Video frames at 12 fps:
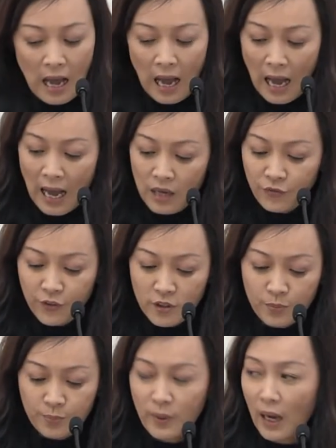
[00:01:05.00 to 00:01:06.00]
I
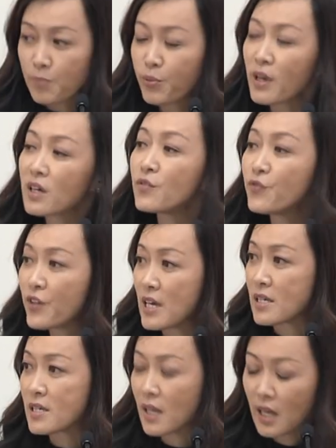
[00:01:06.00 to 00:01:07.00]
feel I'm pretty
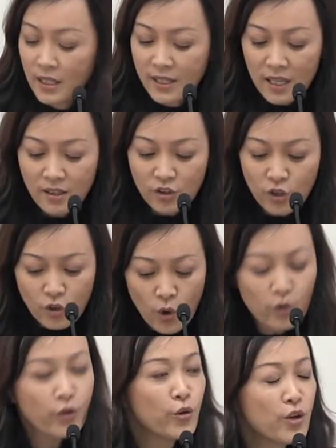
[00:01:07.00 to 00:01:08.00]
convinced that the
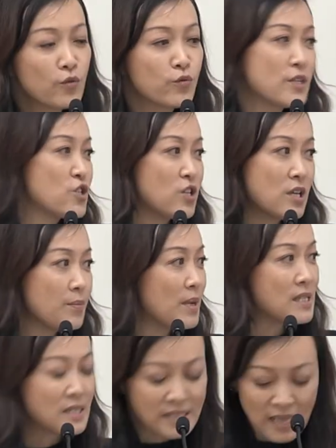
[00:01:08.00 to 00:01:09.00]
North Korean regime
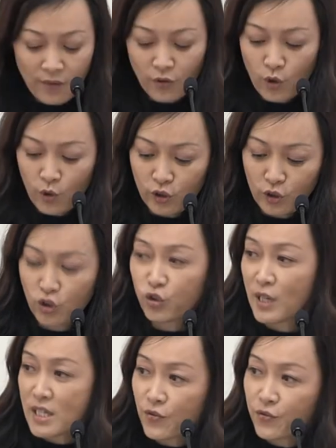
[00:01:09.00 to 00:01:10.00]
is never going to
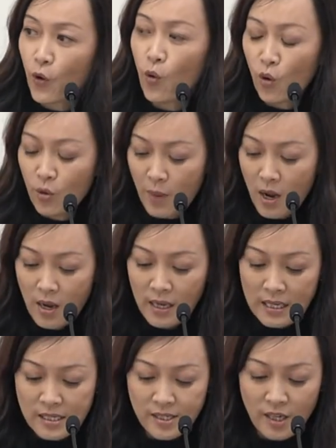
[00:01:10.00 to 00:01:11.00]
transform
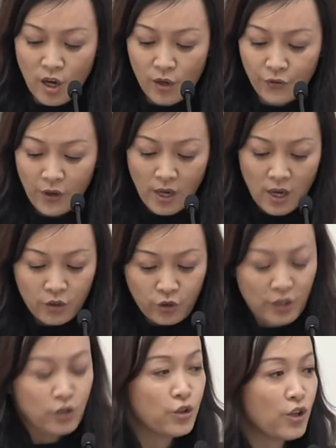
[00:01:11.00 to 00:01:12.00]
itself
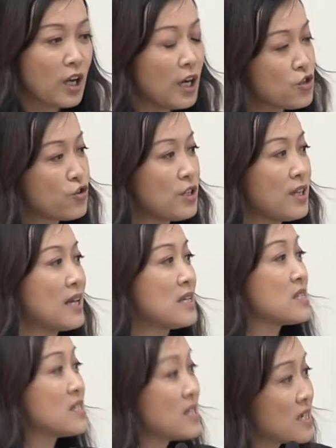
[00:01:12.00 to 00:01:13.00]
into a country that
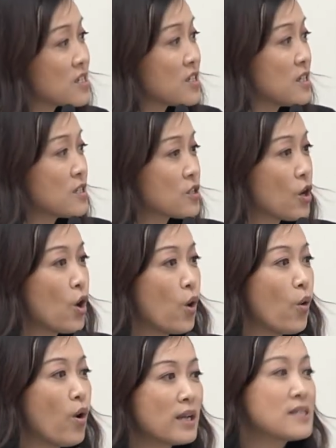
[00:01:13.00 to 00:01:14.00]
its citizens
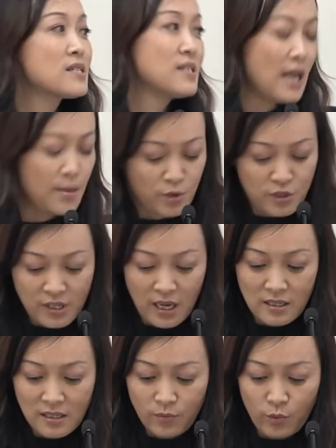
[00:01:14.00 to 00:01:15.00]
or its neighbors
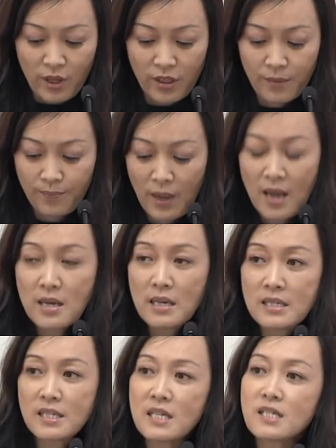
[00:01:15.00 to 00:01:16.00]
can live with.
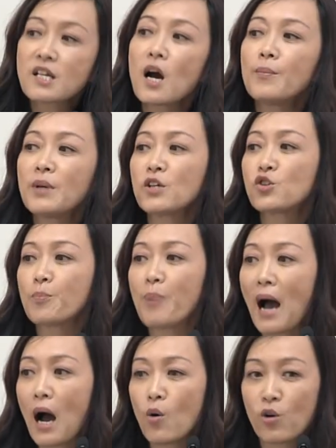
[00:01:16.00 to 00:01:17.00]
Since coming into
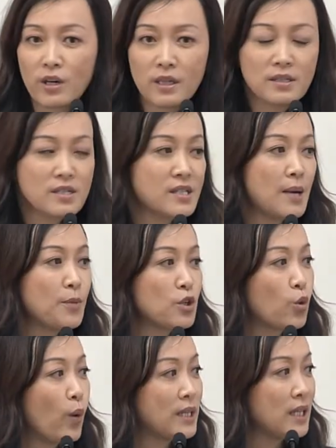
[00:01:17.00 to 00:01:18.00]
power in December
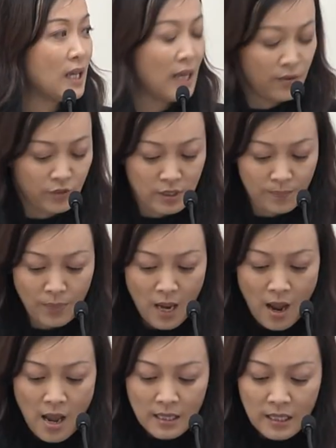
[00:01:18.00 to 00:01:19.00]
2011,
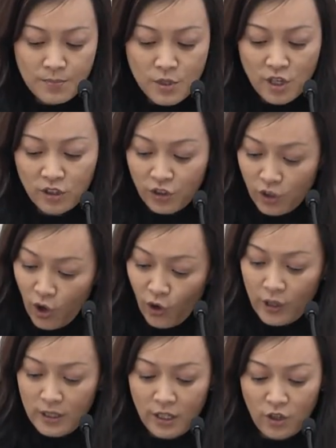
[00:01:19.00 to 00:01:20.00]
Kim Jong un, the
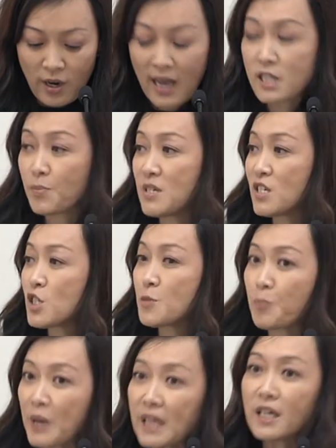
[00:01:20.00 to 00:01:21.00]
current leader, has been
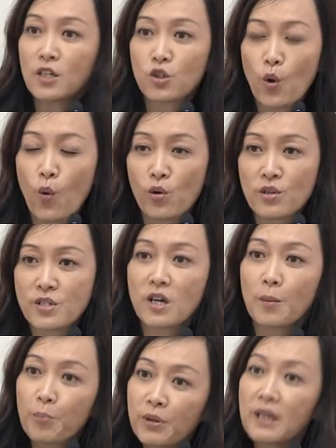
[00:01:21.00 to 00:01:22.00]
speeding towards
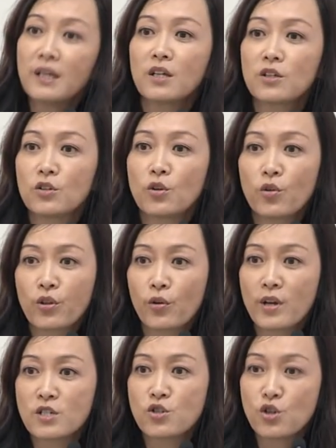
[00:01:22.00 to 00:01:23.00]
completing North
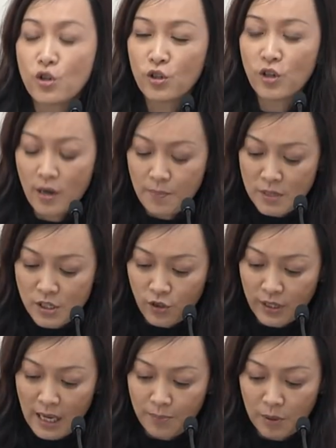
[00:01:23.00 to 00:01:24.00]
Korea's nuclear and missile
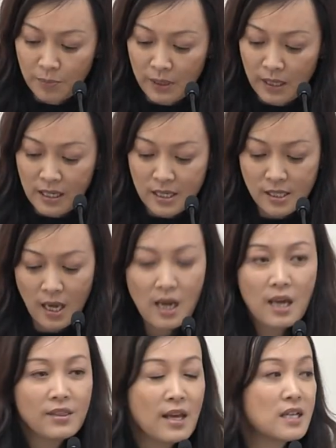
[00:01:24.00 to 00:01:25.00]
capabilities
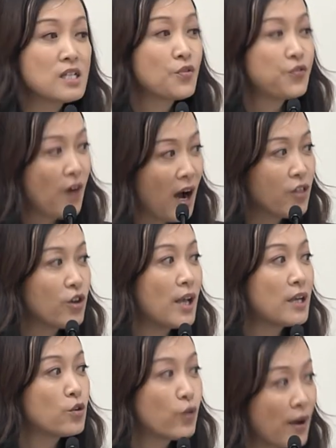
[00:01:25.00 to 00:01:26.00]
that his father
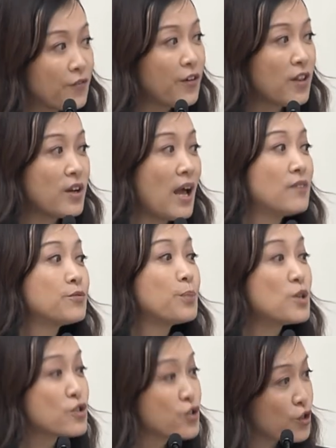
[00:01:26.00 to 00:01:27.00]
and grandfather have
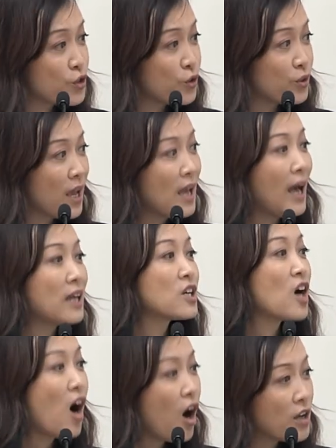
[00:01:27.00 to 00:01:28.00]
pursued at
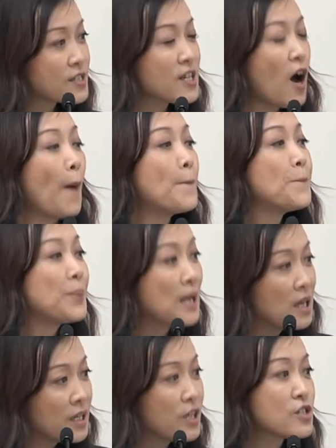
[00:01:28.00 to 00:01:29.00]
cost of
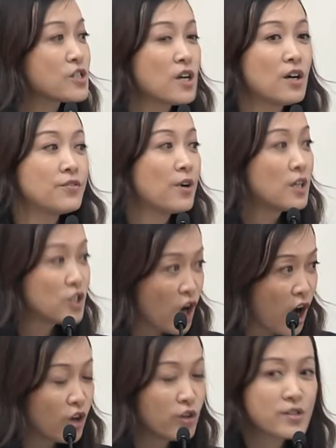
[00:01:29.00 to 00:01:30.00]
billions of
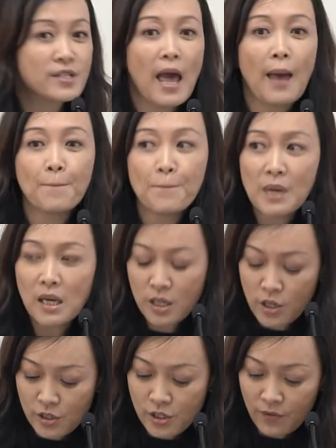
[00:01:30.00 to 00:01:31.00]
dollars and
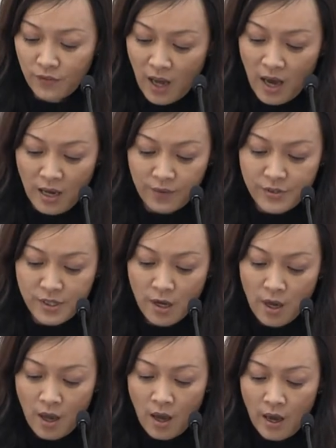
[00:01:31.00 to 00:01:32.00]
millions of lives.
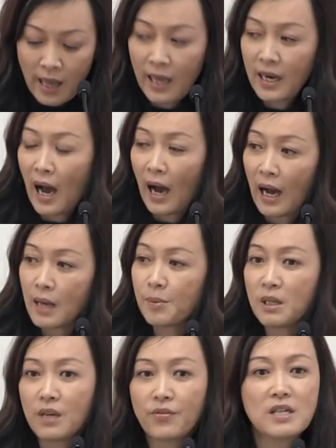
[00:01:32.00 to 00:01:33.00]
And I
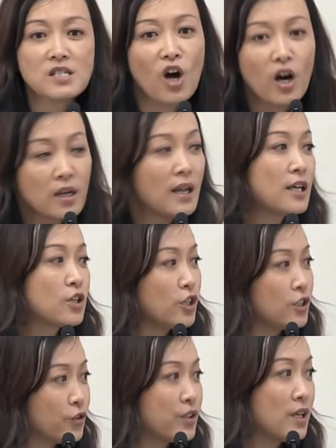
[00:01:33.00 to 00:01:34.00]
believe he's
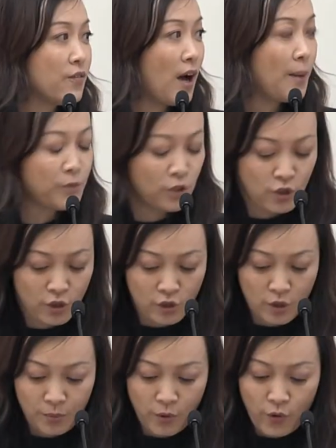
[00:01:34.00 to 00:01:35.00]
unlikely to give up the
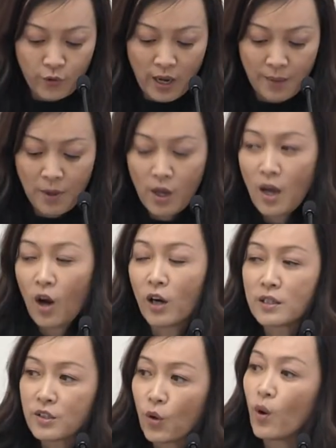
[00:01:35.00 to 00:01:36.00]
nuclear program
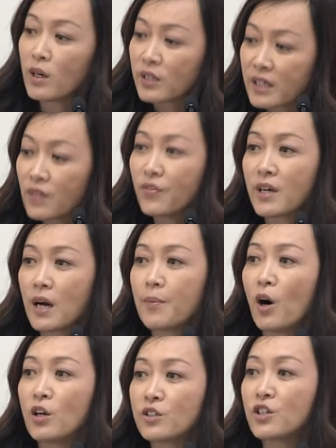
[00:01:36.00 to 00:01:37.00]
or give it
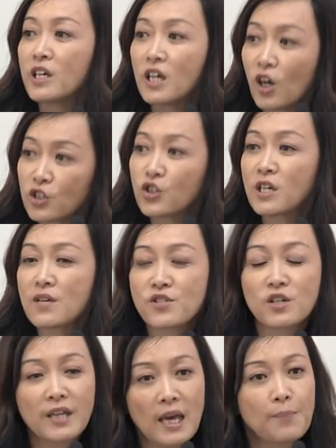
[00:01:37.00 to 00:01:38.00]
up until he achieves
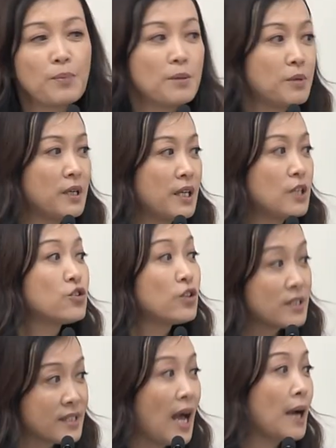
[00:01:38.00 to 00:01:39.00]
the capability to
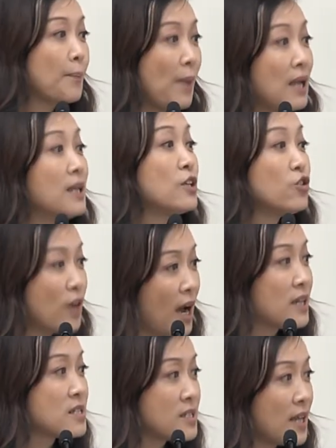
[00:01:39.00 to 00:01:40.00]
attack mainland
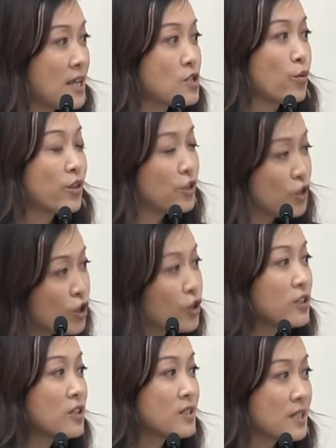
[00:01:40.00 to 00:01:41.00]
United States with a
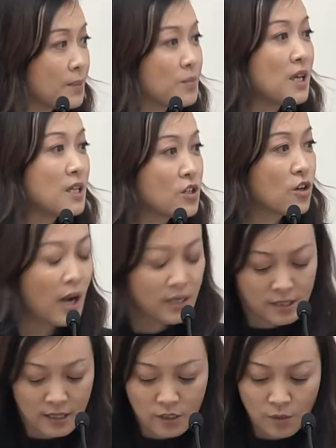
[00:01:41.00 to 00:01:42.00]
nuclear-tipped
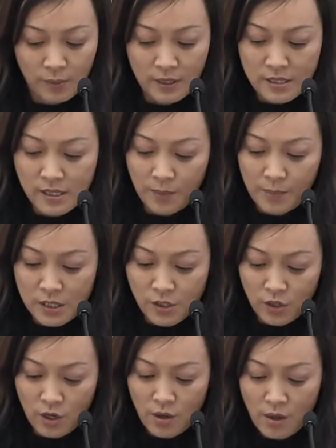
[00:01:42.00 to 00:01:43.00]
intercontinental ballistic
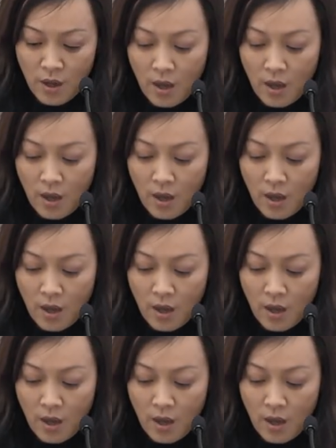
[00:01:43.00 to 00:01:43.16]
missile.